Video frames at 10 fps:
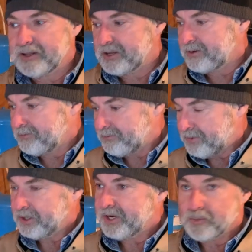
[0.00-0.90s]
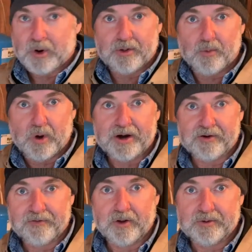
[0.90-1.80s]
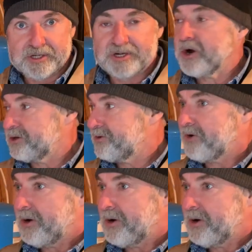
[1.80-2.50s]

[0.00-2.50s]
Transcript: in the building where the water flow starts